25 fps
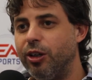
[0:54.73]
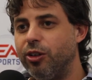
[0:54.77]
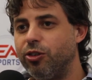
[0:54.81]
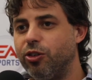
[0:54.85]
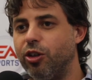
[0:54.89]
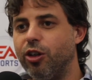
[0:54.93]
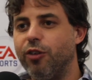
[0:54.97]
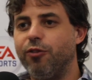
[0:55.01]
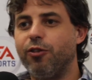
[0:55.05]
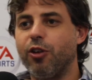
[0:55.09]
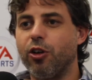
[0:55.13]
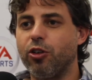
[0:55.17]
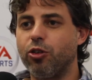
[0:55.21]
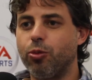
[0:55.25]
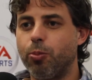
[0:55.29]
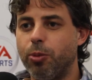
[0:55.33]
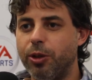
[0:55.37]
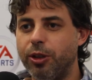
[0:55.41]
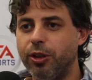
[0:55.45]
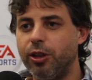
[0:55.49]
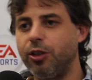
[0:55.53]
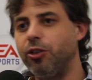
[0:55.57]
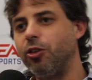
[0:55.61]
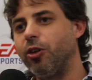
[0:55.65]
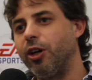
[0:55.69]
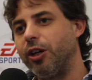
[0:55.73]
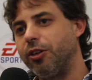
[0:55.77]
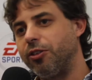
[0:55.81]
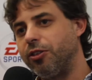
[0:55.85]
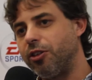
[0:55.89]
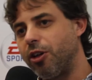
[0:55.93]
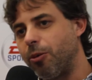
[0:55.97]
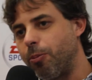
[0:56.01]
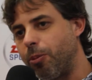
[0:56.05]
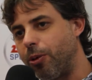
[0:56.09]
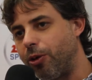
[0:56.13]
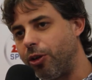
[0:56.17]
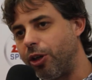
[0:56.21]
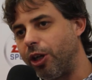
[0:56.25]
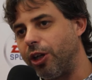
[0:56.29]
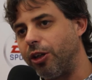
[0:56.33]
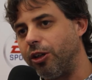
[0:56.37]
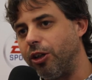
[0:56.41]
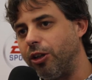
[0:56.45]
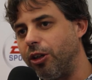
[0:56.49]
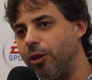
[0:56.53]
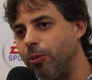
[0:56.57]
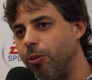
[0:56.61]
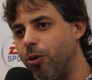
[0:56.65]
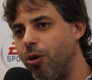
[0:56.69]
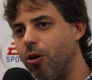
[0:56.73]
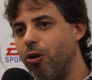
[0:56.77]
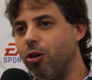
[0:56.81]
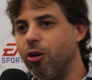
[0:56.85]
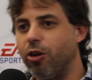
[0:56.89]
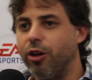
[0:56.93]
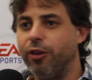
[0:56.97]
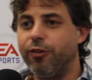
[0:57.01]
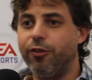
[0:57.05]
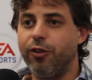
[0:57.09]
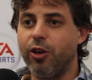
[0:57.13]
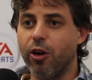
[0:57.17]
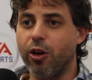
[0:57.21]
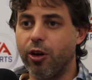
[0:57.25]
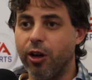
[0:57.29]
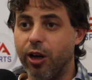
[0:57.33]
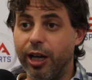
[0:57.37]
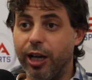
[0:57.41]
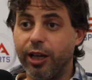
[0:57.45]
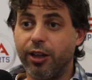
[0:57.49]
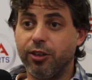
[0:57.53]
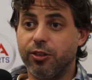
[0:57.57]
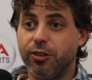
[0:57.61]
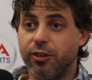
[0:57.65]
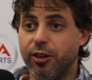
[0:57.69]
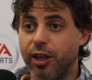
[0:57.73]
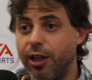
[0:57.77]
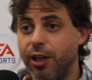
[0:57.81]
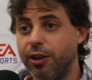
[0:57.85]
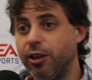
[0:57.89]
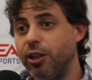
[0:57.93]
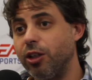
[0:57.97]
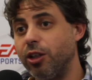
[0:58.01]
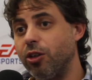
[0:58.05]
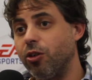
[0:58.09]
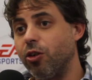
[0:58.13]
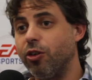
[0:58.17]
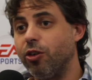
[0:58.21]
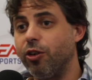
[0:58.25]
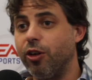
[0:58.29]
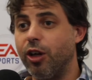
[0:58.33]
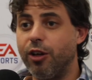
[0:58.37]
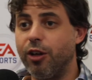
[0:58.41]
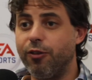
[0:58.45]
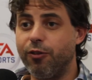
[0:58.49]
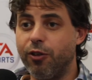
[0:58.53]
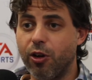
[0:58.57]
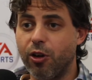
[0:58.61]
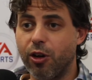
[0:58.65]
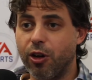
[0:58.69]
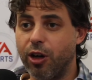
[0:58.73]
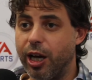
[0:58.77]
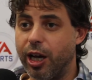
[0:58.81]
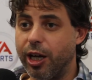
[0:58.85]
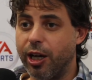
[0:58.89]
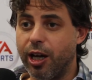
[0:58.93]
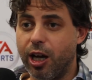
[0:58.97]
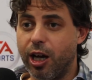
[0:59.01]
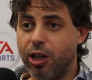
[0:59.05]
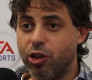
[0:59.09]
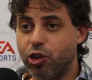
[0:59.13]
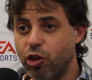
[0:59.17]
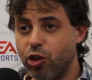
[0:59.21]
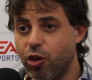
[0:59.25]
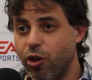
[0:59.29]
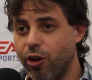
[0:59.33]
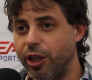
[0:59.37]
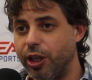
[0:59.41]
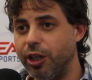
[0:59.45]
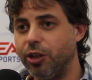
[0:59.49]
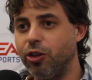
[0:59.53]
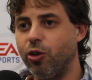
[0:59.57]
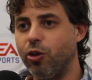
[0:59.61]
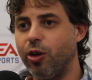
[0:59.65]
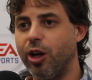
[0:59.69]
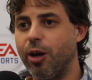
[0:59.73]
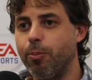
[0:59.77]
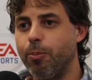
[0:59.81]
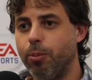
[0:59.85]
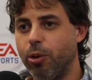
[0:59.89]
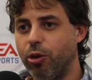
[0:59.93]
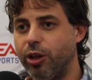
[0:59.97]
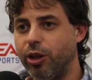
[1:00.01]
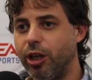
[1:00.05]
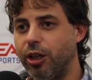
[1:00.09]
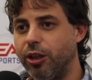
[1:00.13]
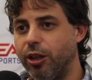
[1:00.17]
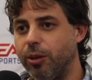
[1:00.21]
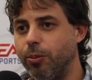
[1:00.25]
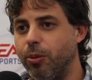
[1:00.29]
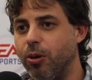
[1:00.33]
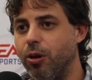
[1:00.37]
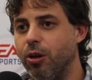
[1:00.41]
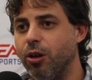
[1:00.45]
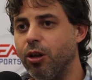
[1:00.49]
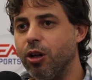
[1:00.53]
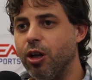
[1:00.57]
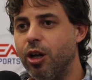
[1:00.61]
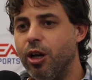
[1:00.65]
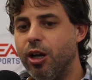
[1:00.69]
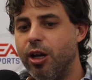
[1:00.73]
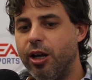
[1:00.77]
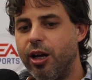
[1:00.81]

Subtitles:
So if you're sprinting, you can start protecting the ball, or if you're like standing, or if you're like jogging, you can protect the ball.